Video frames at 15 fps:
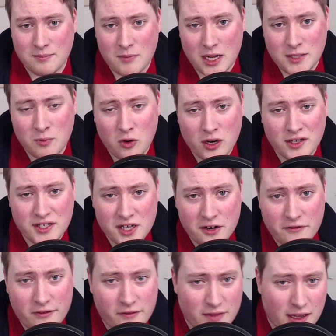much more
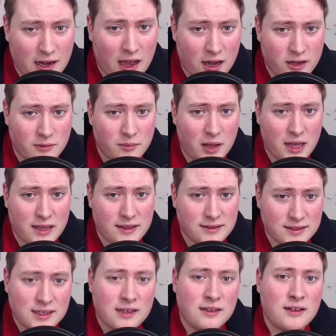conservative than 100
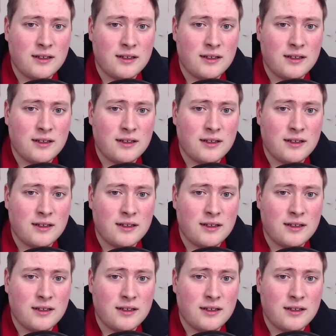buy-ins.